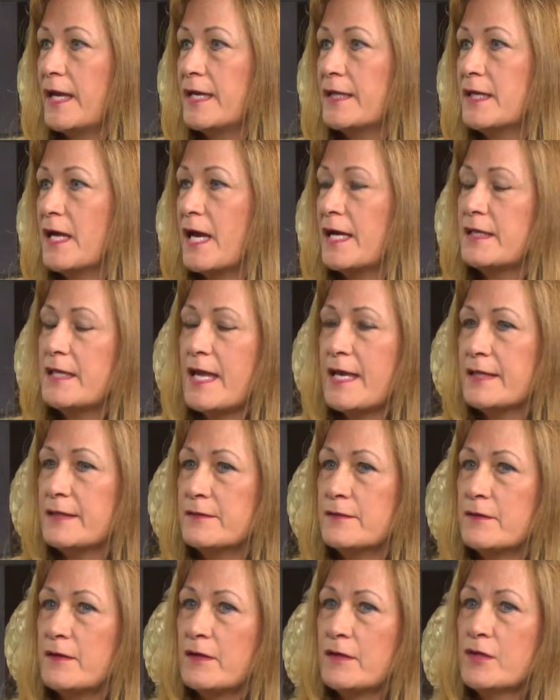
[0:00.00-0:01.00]
and
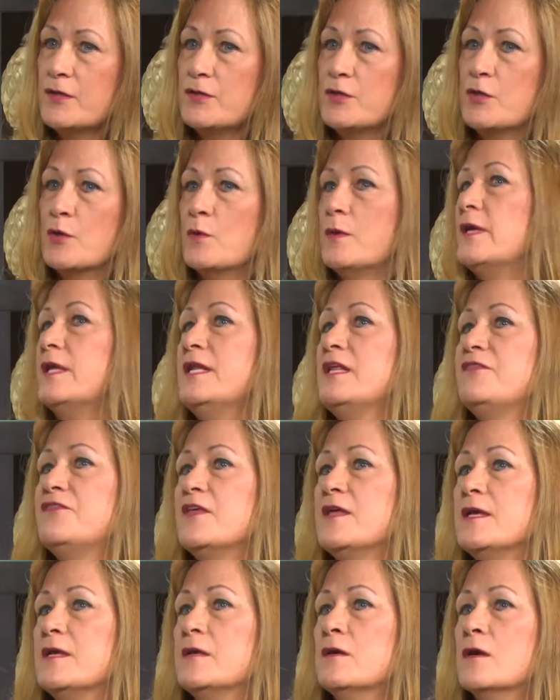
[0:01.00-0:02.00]

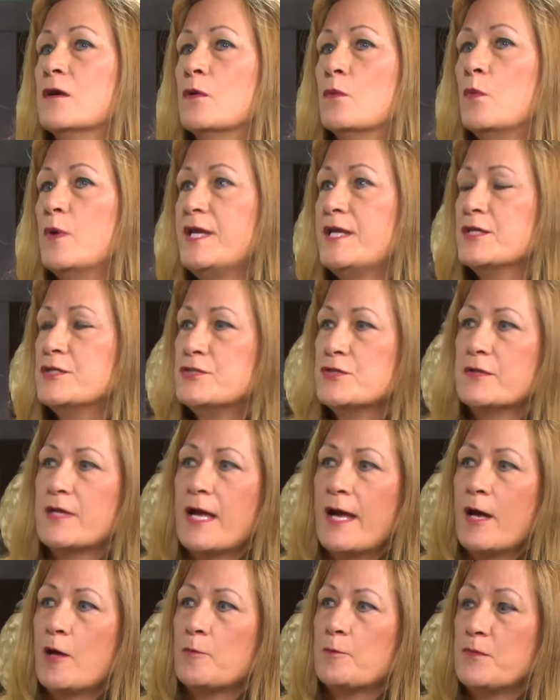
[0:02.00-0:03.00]
anything we can do to
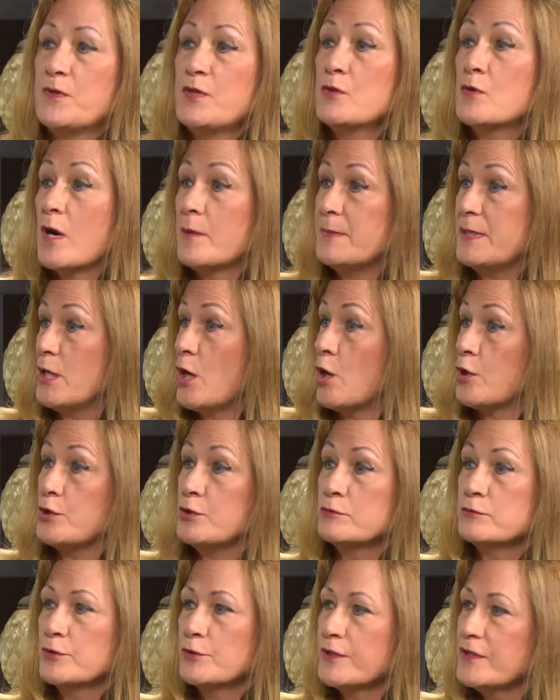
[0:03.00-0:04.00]
help you. I mean, are
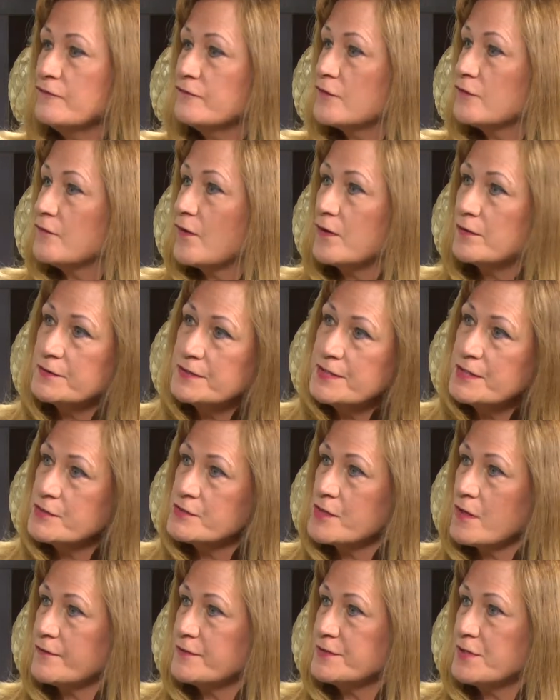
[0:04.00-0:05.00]
you looking for
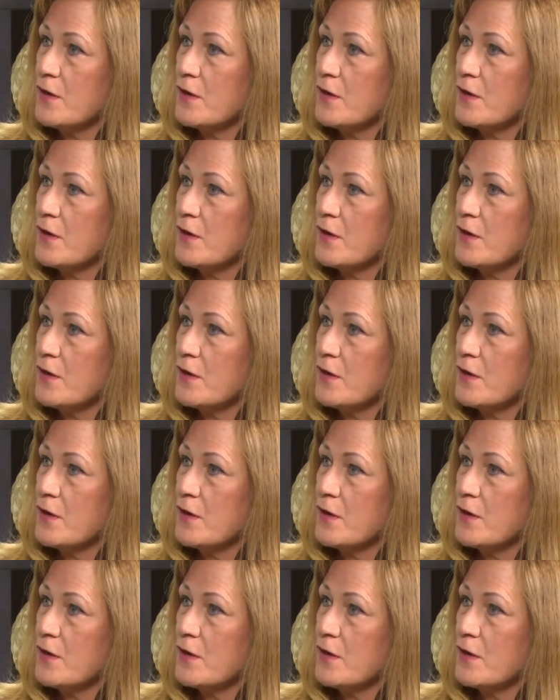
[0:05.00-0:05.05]
volunteers all the